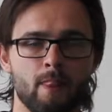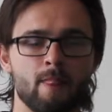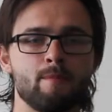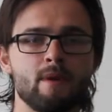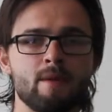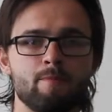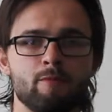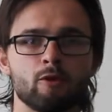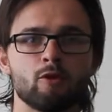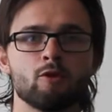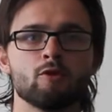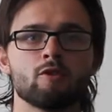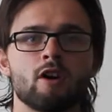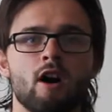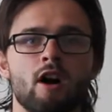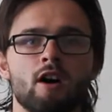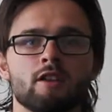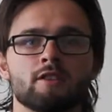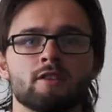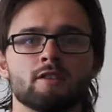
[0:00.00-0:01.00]
People who
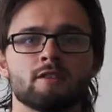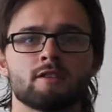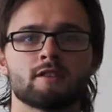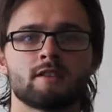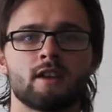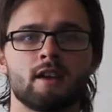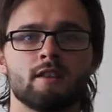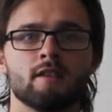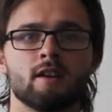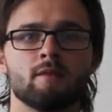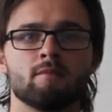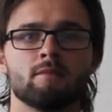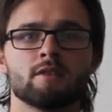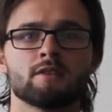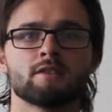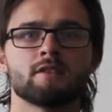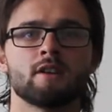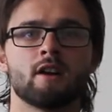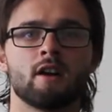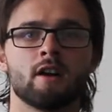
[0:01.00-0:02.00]
can't understand
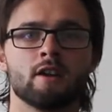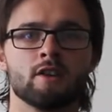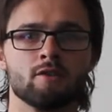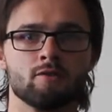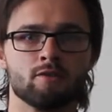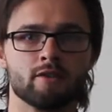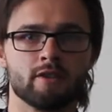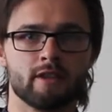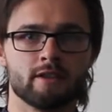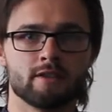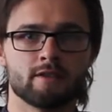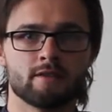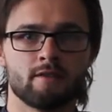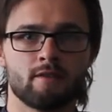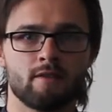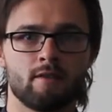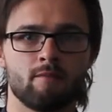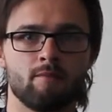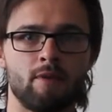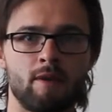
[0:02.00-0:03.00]
numbers are useless.
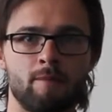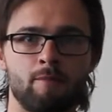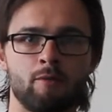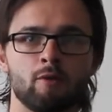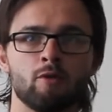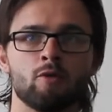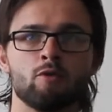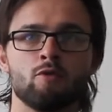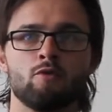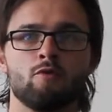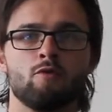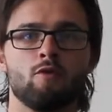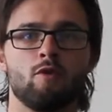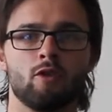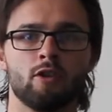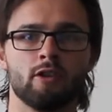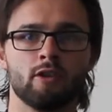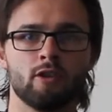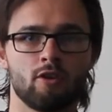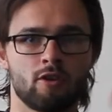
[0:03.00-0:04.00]
People who
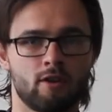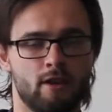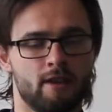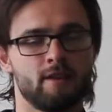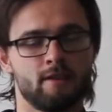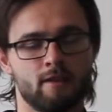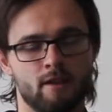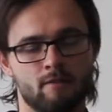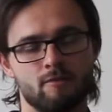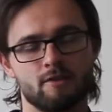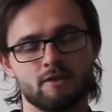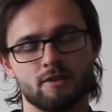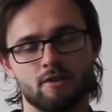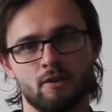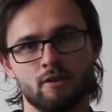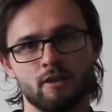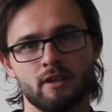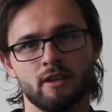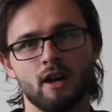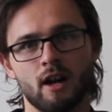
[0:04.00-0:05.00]
look at the numbers
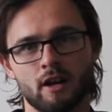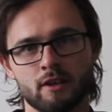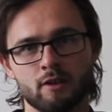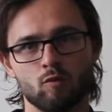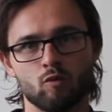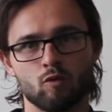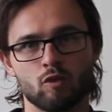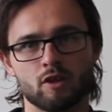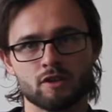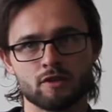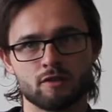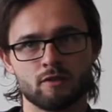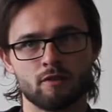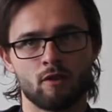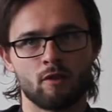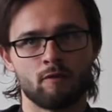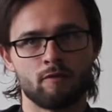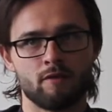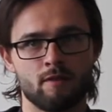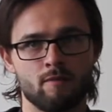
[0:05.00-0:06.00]
only are the worst
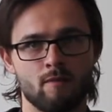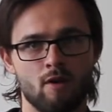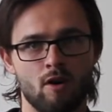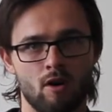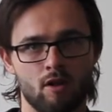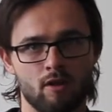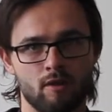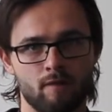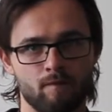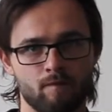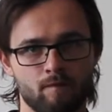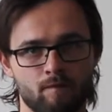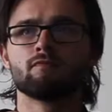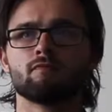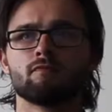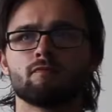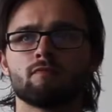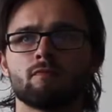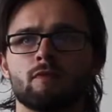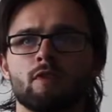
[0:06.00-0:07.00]
of them all.
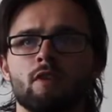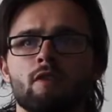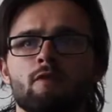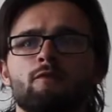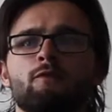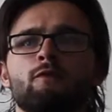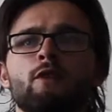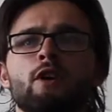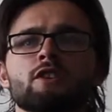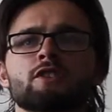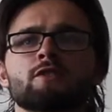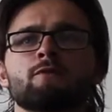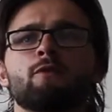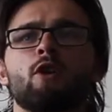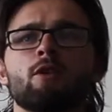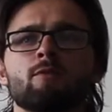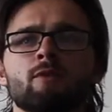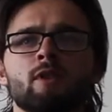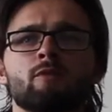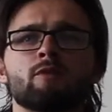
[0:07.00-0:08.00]
First
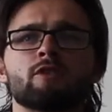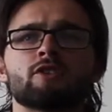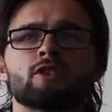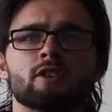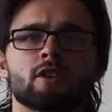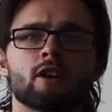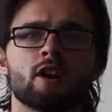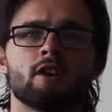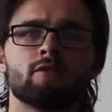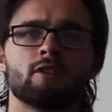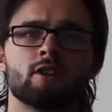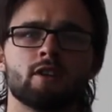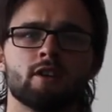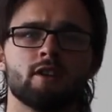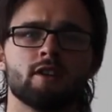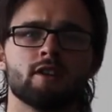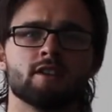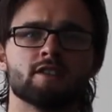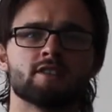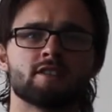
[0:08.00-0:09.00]
formula we shall cover
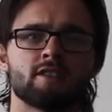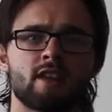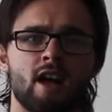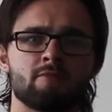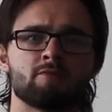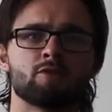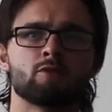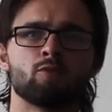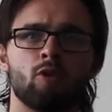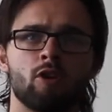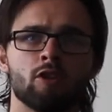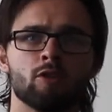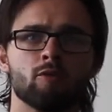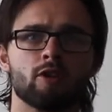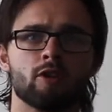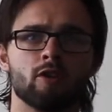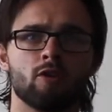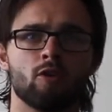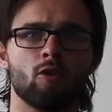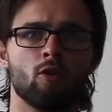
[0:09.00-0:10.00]
is time
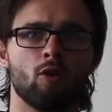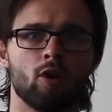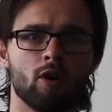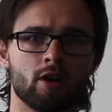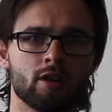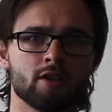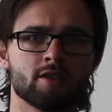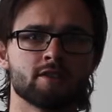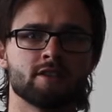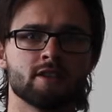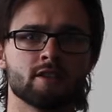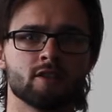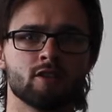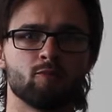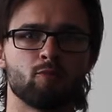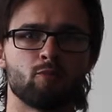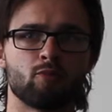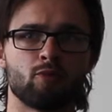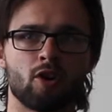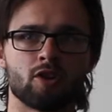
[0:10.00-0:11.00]
swallower, or single
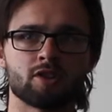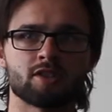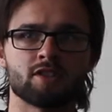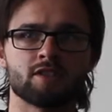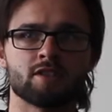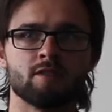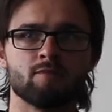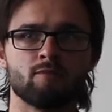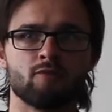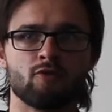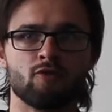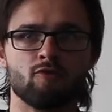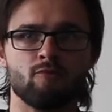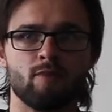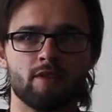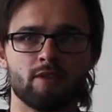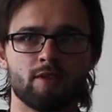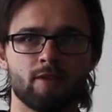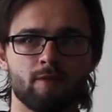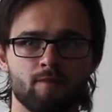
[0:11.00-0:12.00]
process
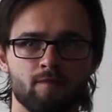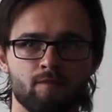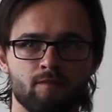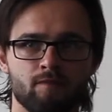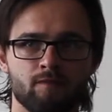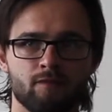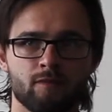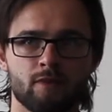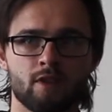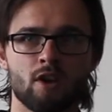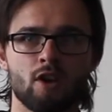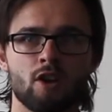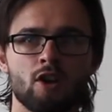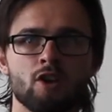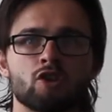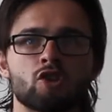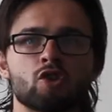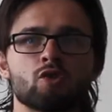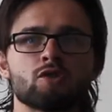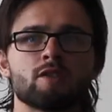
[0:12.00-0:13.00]
improvement.
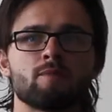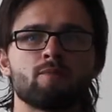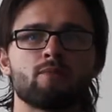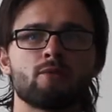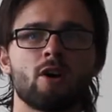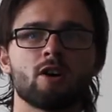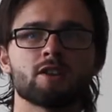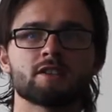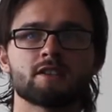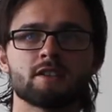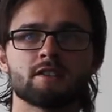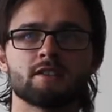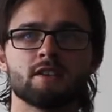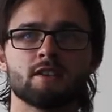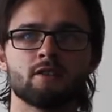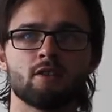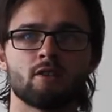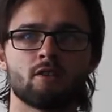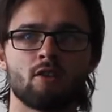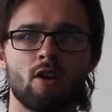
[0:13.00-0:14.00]
Choose a process
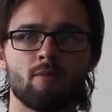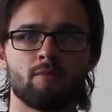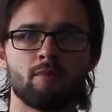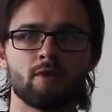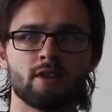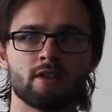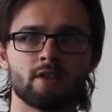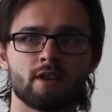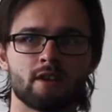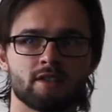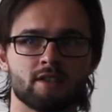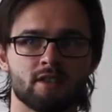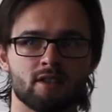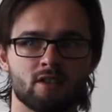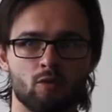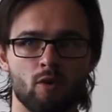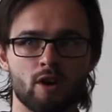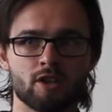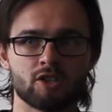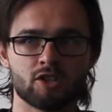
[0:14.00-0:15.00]
in your company that is in
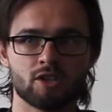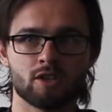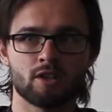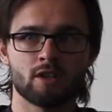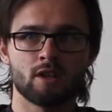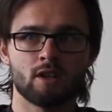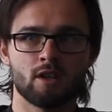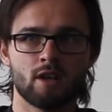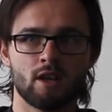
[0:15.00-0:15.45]
question